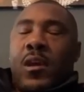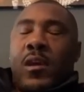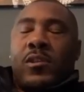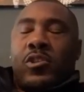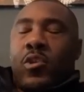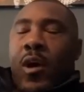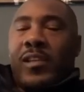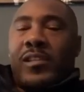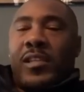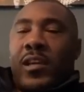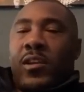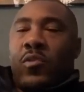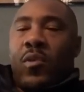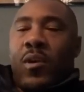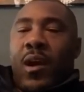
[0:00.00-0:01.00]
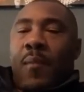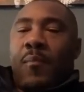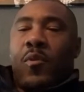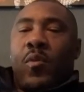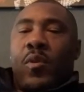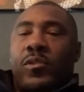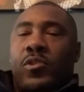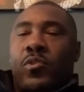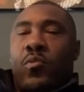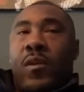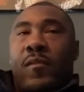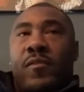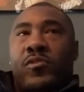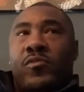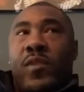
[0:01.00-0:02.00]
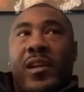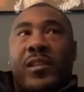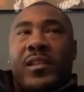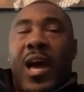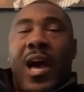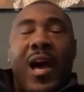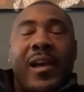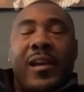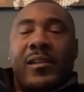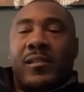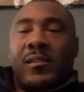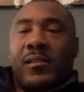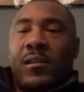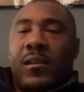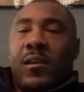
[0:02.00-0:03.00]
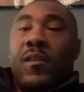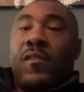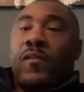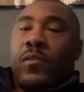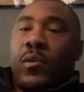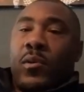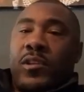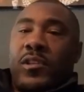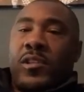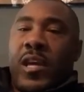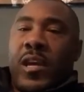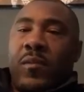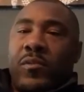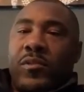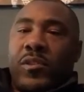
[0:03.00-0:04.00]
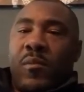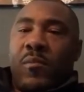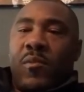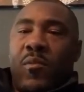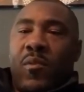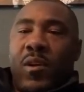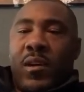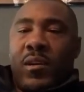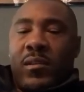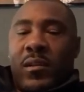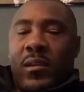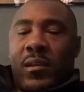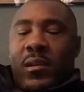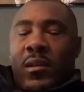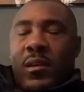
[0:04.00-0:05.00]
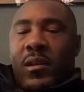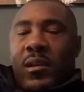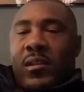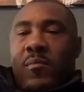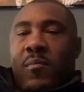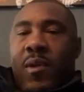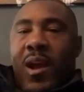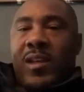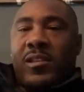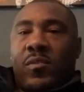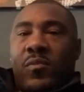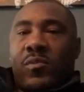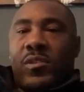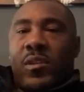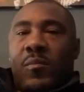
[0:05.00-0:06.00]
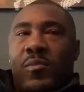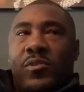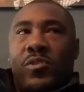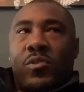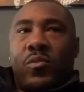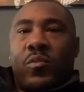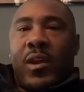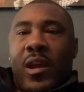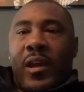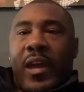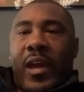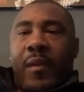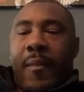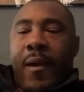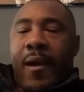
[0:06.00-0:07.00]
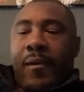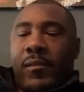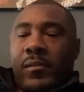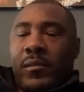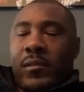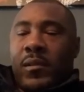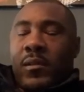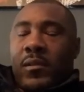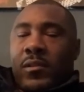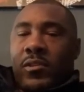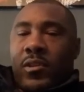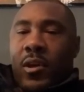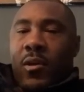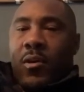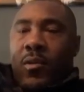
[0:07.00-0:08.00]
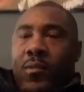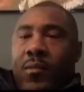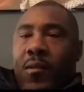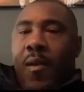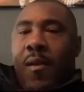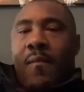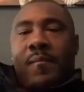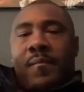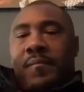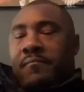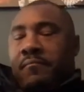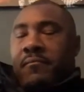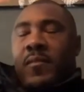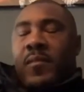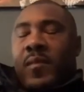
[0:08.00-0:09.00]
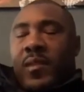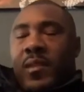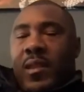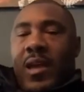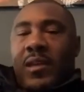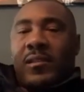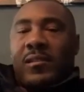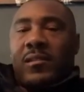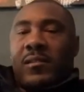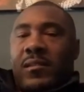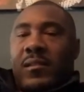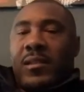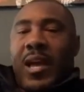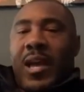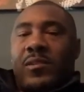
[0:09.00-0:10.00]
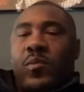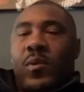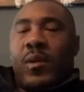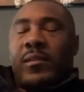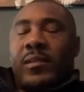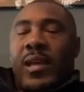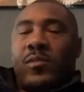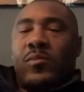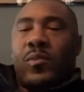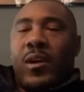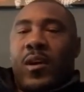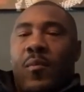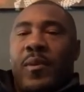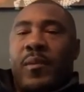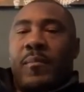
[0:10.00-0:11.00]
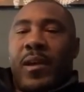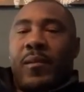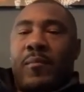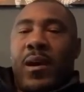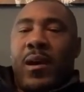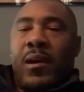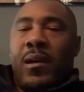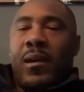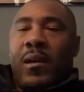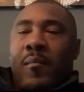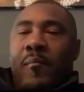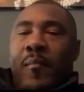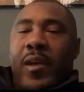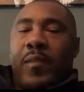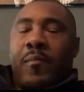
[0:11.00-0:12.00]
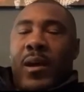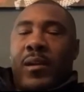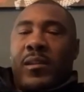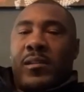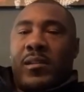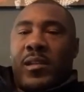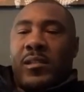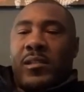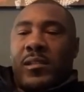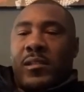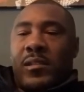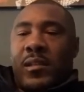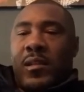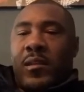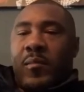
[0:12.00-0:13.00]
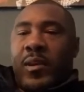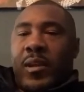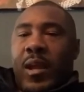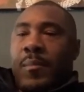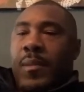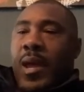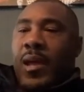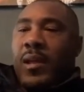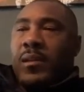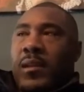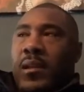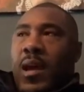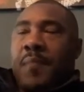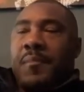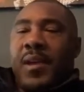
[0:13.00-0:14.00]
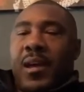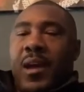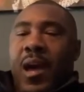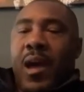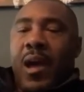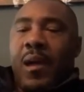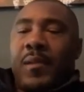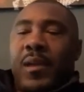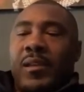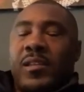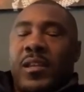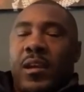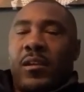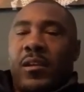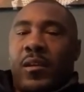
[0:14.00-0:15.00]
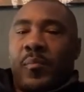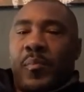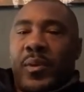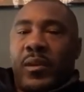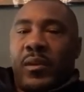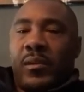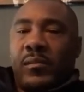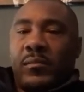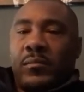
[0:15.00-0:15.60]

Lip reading: So I said, I'm going to whoever's ranked the highest. Florida State was number 1, and Nebraska was number 2 I came out. So that's what helped me make my decision. I mean, I'm not scared to compete.